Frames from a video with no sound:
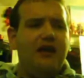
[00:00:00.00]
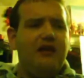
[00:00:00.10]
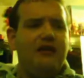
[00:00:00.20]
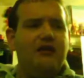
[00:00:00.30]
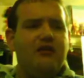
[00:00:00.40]

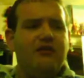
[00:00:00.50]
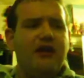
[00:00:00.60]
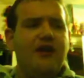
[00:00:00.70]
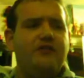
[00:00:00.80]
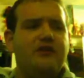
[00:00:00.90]
and you
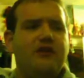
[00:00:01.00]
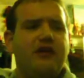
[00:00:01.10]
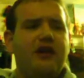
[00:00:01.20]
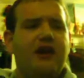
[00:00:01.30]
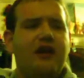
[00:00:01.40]
don't have to
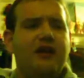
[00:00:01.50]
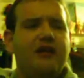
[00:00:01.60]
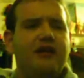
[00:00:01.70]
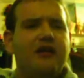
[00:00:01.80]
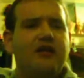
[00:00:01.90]
look at
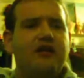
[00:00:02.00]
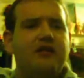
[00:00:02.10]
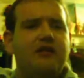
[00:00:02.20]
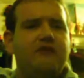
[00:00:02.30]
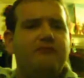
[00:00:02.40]
any
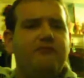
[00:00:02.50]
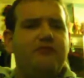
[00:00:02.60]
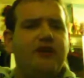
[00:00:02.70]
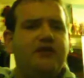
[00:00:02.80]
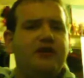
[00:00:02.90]
of
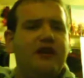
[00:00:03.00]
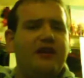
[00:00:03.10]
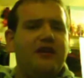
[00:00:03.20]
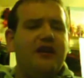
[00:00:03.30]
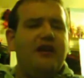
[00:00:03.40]

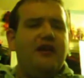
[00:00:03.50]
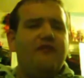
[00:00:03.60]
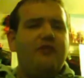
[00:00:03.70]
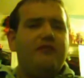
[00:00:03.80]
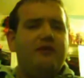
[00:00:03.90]

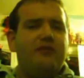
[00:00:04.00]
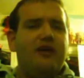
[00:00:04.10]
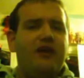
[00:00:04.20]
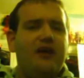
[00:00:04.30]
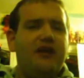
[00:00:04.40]
them in
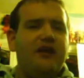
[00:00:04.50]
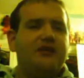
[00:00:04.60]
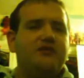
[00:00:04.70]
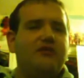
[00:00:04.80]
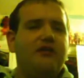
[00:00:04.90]

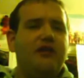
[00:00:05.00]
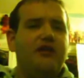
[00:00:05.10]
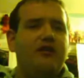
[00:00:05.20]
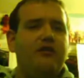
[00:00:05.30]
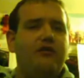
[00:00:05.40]
bikinis or
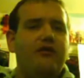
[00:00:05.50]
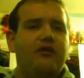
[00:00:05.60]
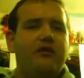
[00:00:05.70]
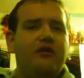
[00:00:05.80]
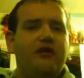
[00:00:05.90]
in a
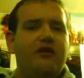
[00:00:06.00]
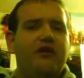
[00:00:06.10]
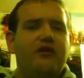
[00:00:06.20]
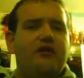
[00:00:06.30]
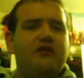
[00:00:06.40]
nude
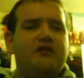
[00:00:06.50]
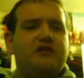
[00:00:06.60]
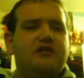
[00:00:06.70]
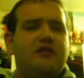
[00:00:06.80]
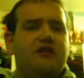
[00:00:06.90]

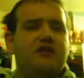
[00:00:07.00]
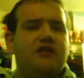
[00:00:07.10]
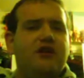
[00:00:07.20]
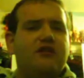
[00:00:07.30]
to